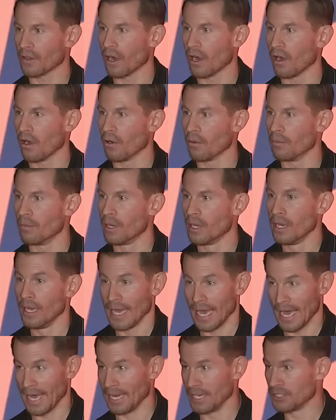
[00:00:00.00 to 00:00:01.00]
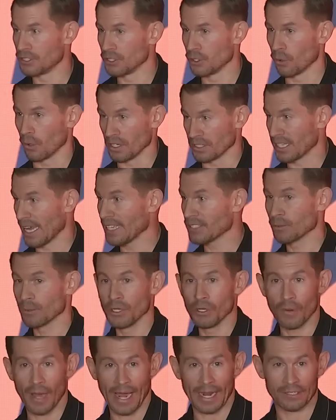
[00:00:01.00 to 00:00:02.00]
the home and it's yours. That's
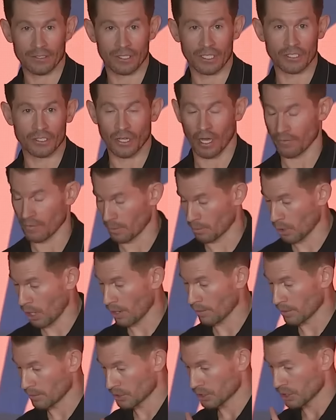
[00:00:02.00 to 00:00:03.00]
when you actually solve the problem.